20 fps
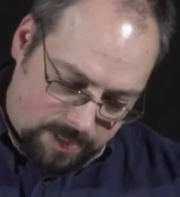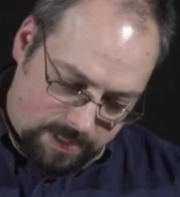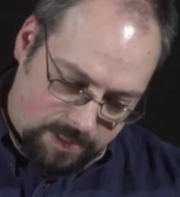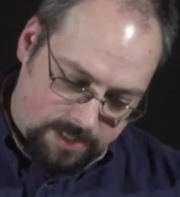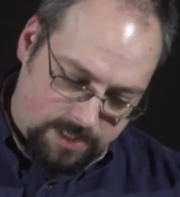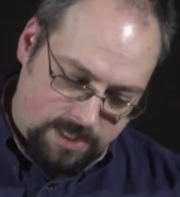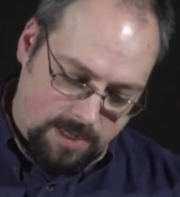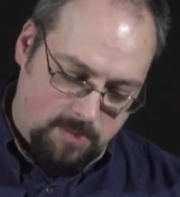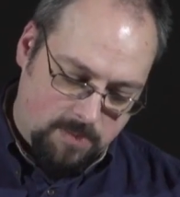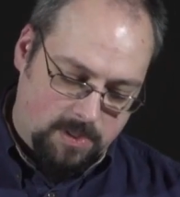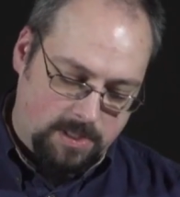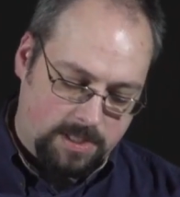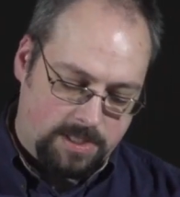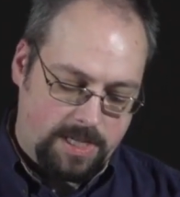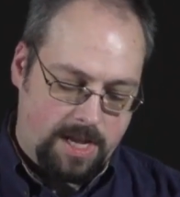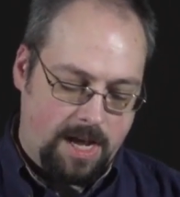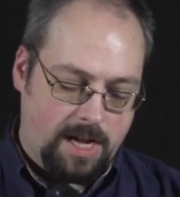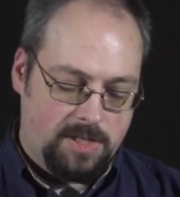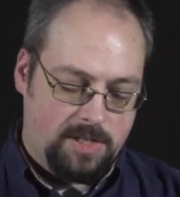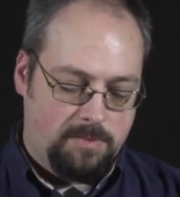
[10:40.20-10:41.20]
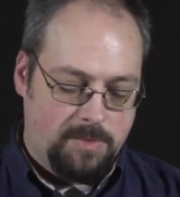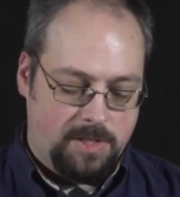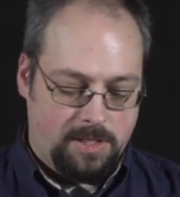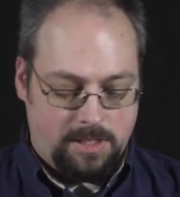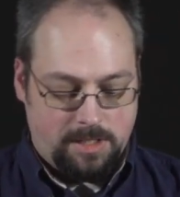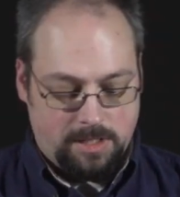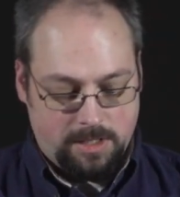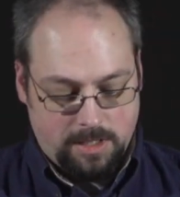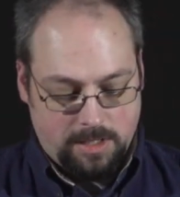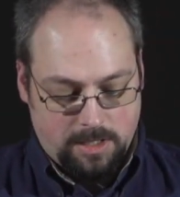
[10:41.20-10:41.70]
the same old
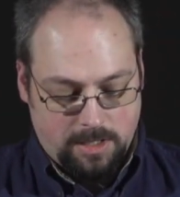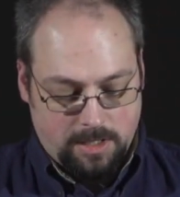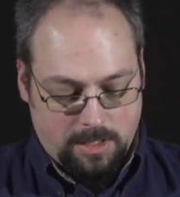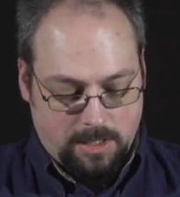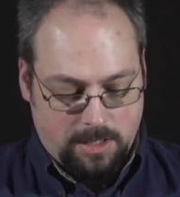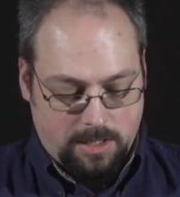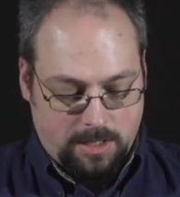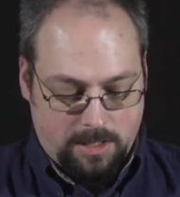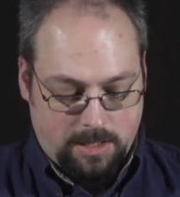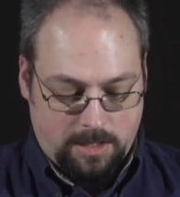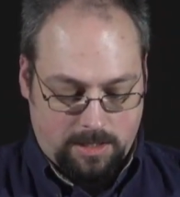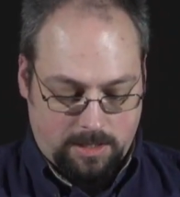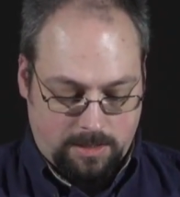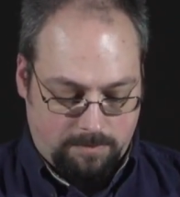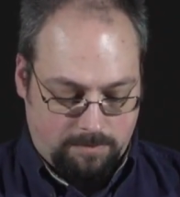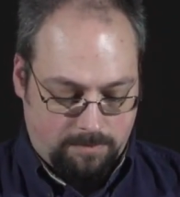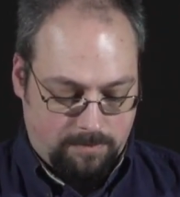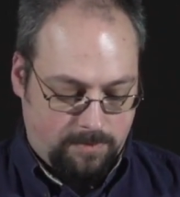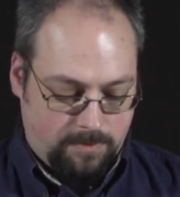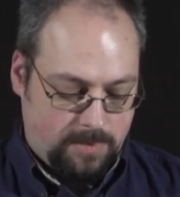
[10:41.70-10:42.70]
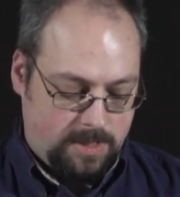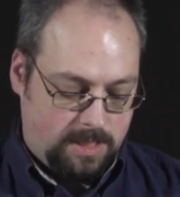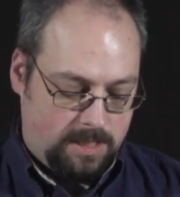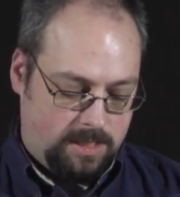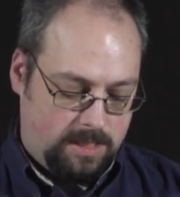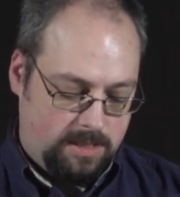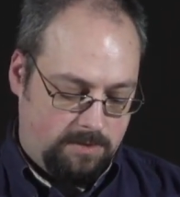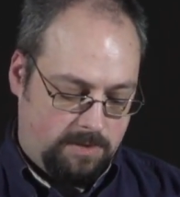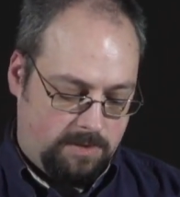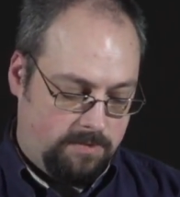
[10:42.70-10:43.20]
attachment.
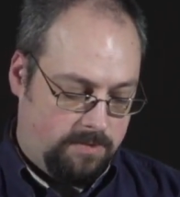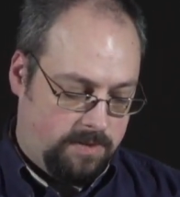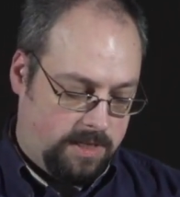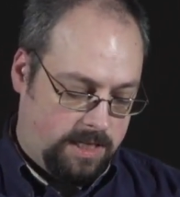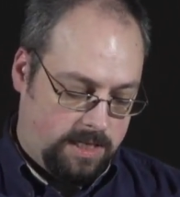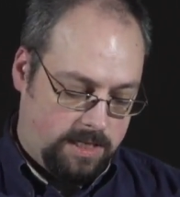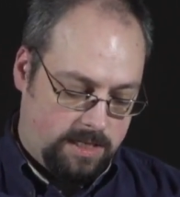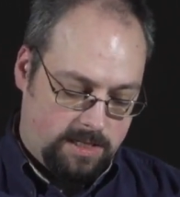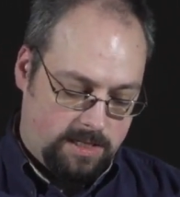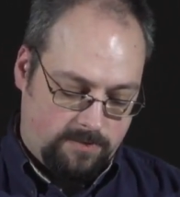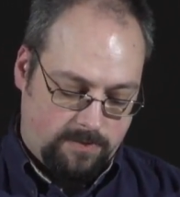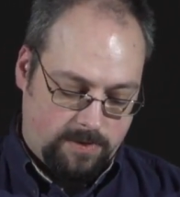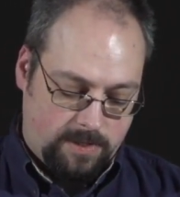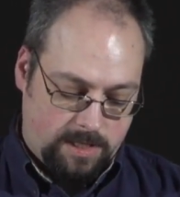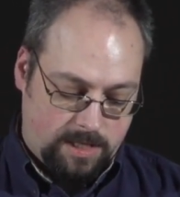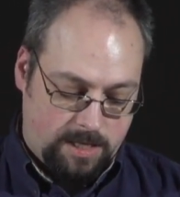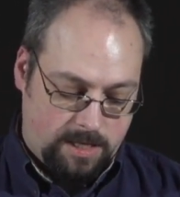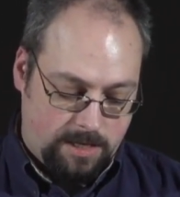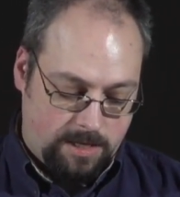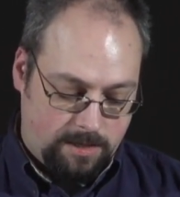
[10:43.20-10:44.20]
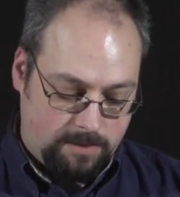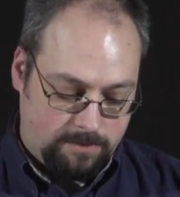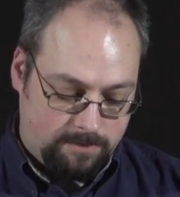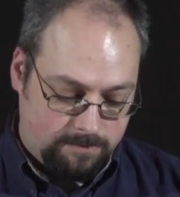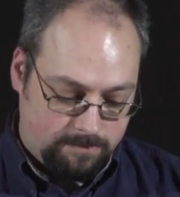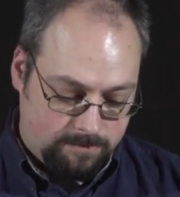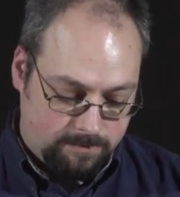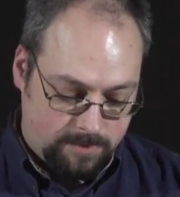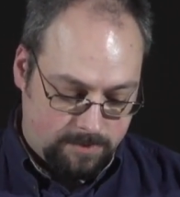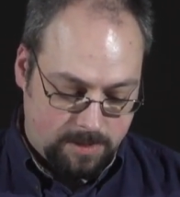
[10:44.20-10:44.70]
Let's see what they did differently here.
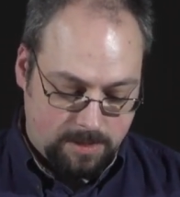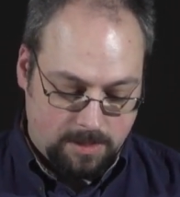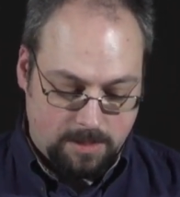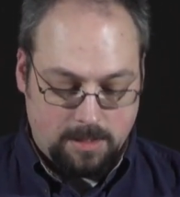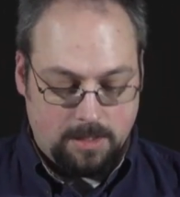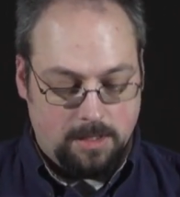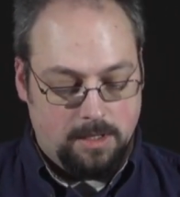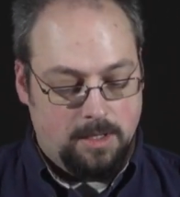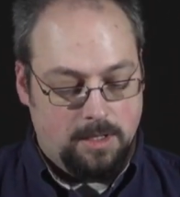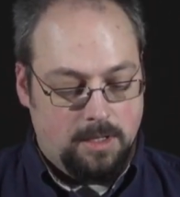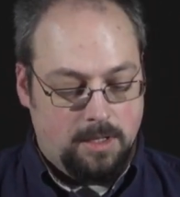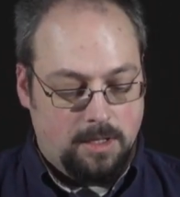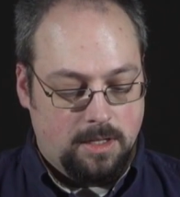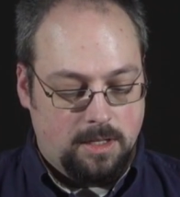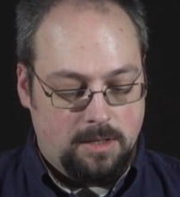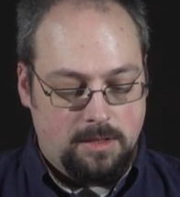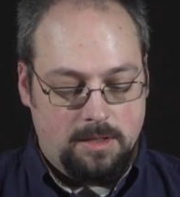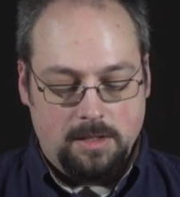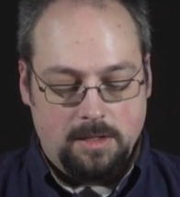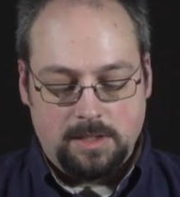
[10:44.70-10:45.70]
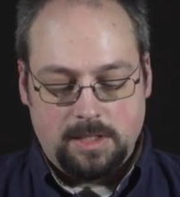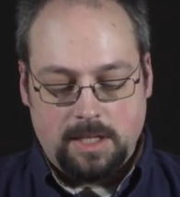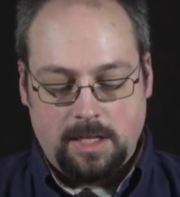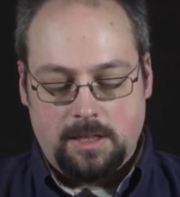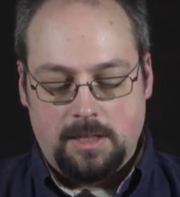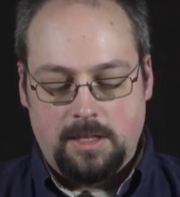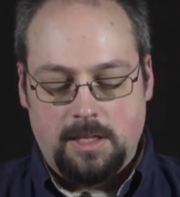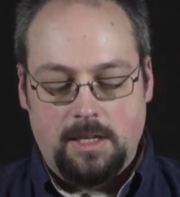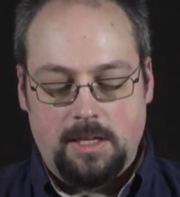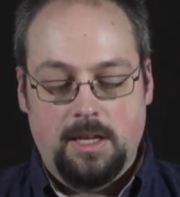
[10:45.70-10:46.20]
It looks
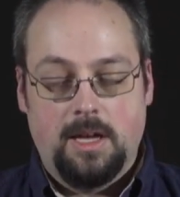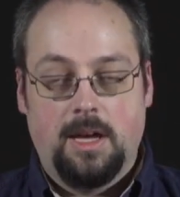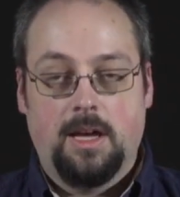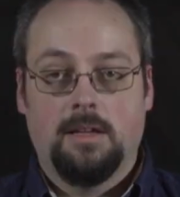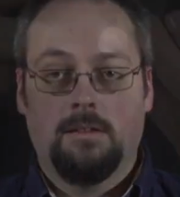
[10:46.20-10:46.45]
like the